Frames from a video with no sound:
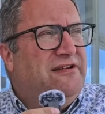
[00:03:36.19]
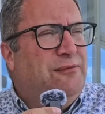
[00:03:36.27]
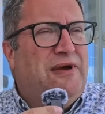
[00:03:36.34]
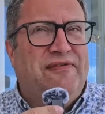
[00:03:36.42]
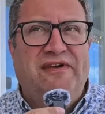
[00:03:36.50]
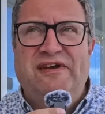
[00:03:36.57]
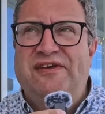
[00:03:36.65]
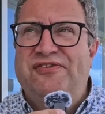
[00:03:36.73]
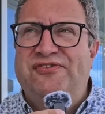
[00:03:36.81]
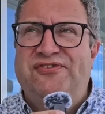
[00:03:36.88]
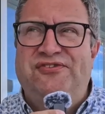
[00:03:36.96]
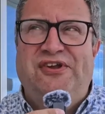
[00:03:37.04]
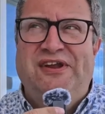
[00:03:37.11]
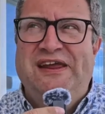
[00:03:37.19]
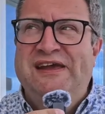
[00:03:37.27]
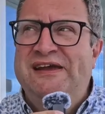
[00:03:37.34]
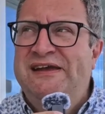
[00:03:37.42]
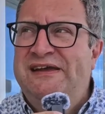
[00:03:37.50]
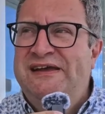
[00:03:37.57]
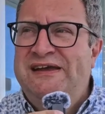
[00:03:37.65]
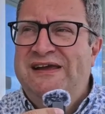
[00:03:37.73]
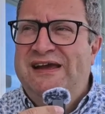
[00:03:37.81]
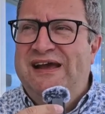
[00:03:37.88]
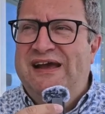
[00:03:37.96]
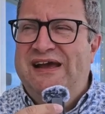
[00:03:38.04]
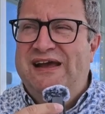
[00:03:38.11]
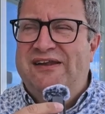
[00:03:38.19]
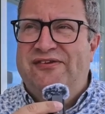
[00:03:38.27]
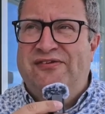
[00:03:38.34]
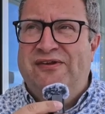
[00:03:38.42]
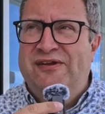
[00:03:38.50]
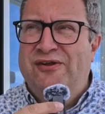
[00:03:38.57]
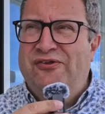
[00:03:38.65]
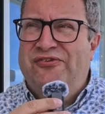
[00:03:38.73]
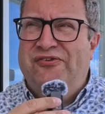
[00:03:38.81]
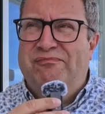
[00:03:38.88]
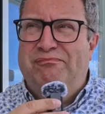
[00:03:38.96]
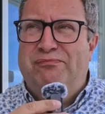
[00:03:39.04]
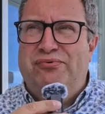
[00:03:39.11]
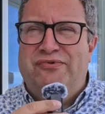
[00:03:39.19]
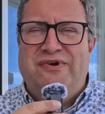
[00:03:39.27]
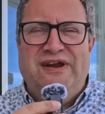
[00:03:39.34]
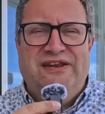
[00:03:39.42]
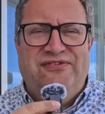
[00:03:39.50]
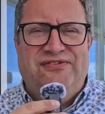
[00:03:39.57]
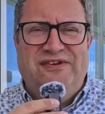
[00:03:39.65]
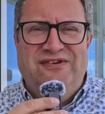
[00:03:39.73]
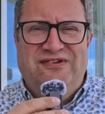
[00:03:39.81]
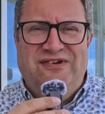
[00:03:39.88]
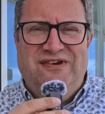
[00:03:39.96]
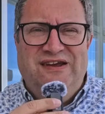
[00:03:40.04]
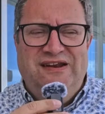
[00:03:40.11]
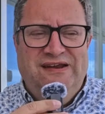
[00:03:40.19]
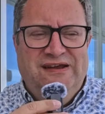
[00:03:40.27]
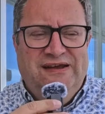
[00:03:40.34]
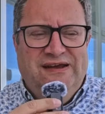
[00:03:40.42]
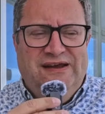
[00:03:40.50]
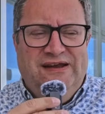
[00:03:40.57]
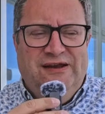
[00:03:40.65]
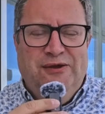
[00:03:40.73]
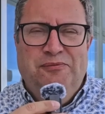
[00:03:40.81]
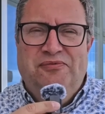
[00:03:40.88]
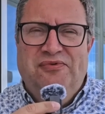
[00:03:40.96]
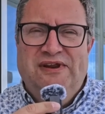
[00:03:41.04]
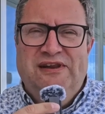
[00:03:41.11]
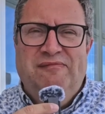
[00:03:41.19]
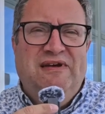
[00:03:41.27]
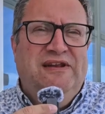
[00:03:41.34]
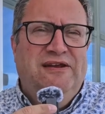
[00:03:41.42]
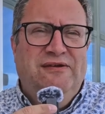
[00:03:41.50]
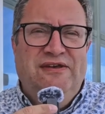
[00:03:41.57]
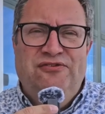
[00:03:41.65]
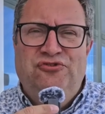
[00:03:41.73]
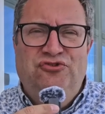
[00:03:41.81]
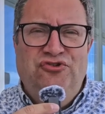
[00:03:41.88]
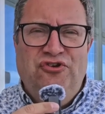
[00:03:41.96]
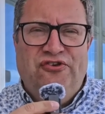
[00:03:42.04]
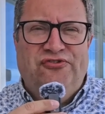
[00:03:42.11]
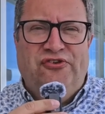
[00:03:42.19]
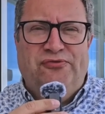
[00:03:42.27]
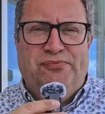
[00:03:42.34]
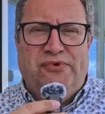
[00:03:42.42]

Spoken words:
The weather is stunning and lots of bright sunshine, and hopefully the menu is just as